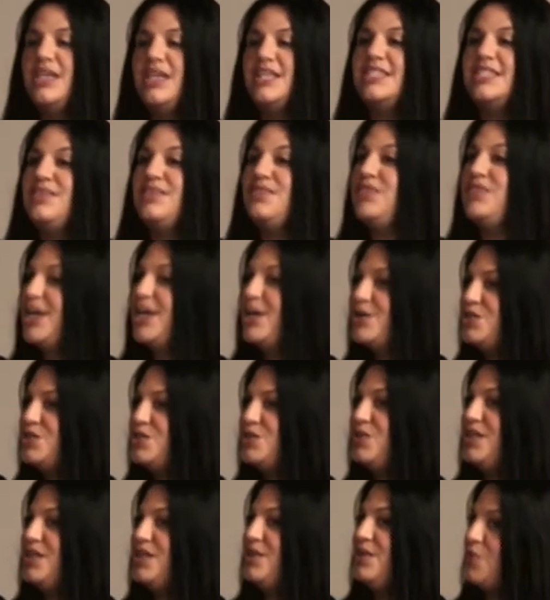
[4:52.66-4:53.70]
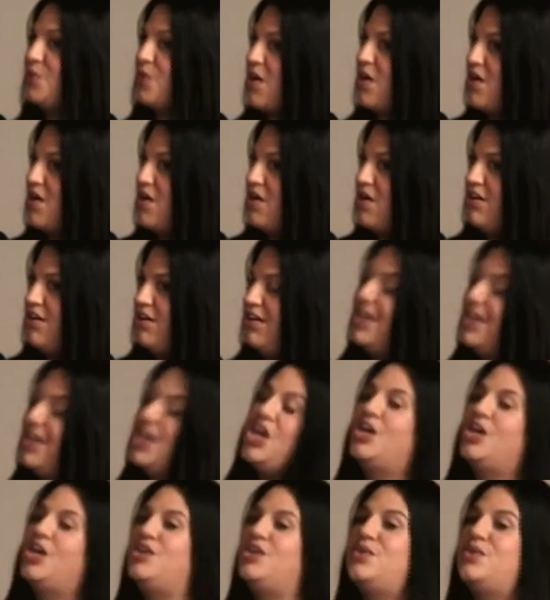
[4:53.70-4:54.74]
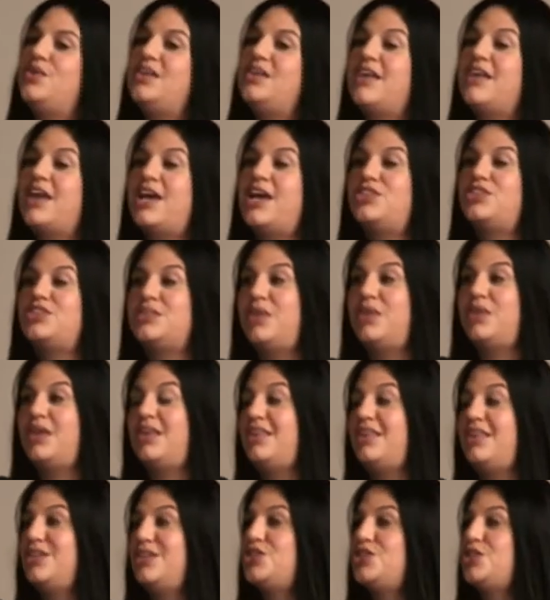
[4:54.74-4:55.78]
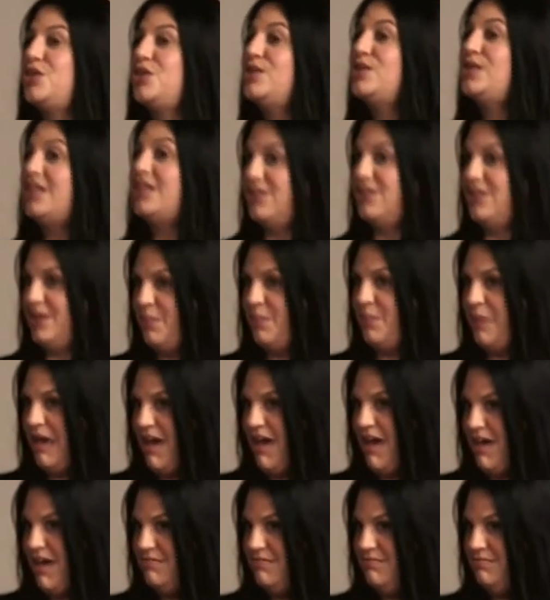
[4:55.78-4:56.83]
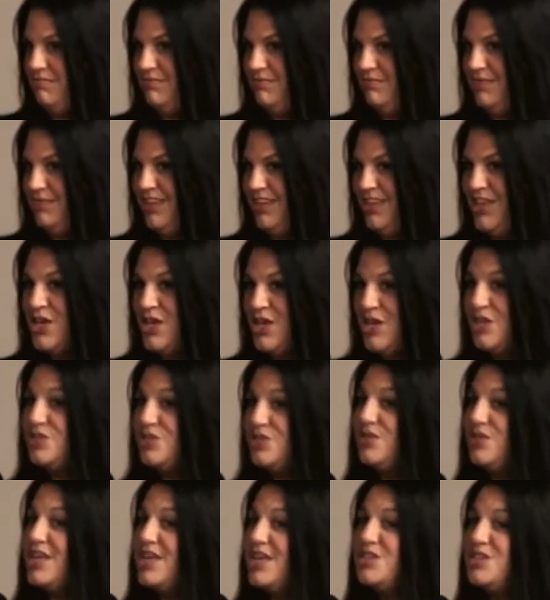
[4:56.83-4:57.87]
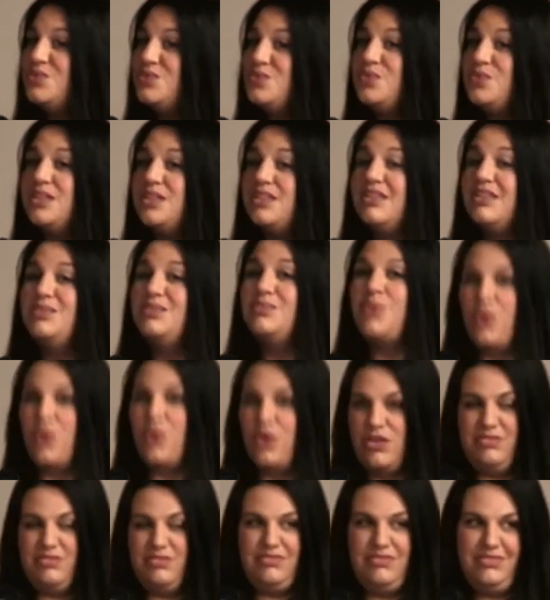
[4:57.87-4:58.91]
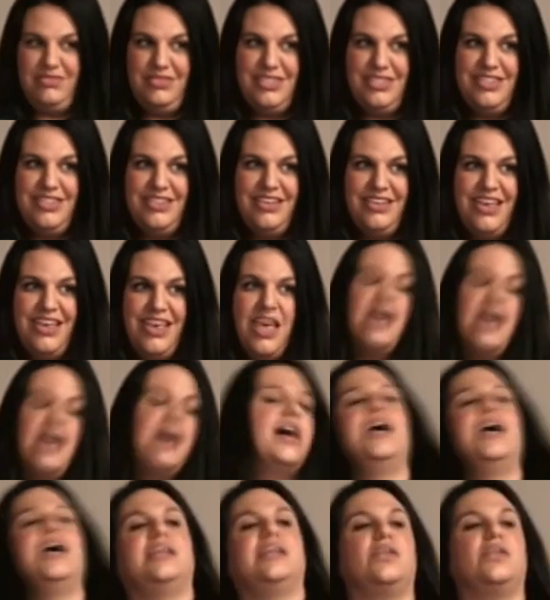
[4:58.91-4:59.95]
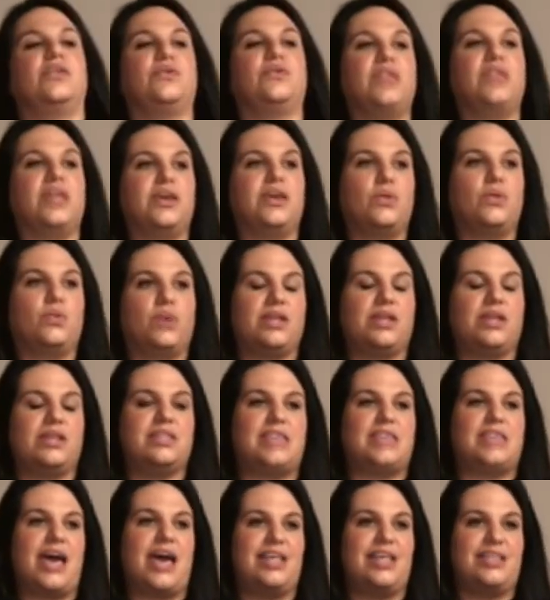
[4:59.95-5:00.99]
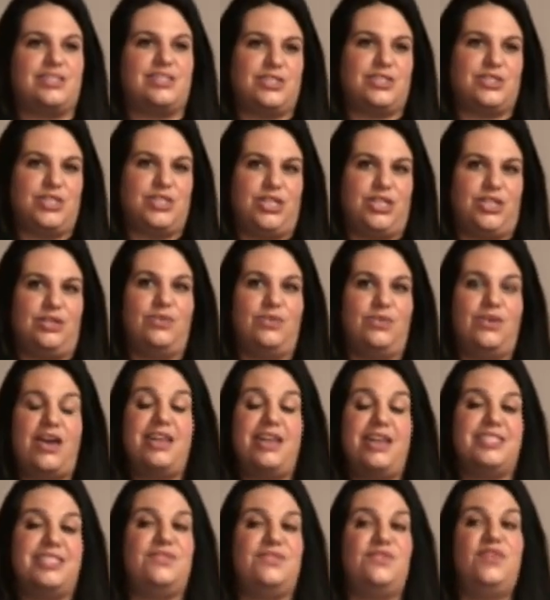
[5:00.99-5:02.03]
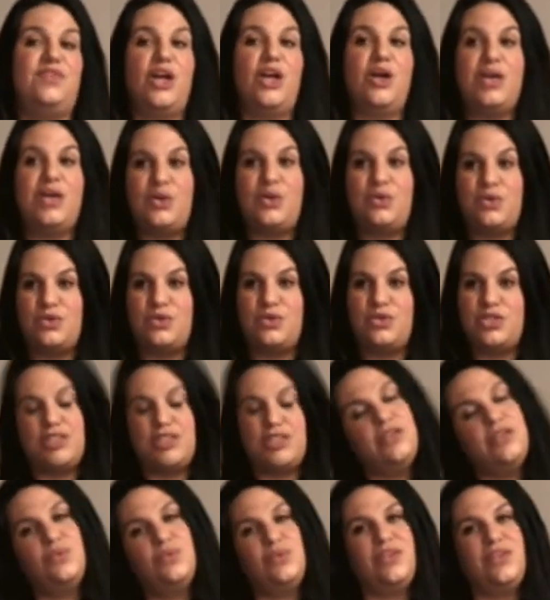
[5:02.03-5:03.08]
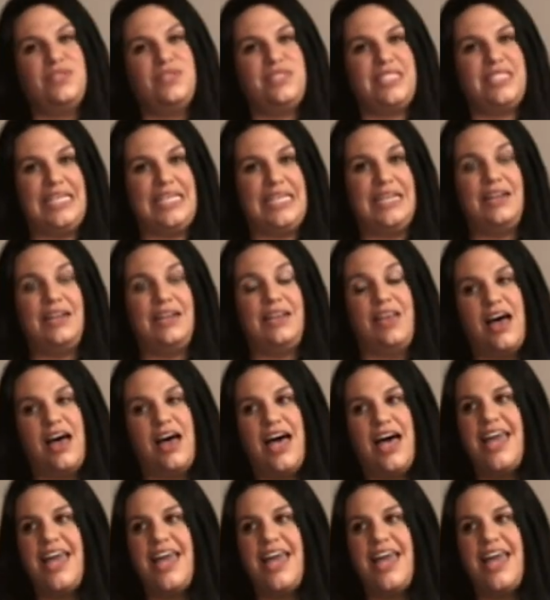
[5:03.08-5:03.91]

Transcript: Because if they're doing it wrong, you can actually make the attorney look bad. So that's really important. Another thing a witness has to do, and it's very crucial, we've seen it a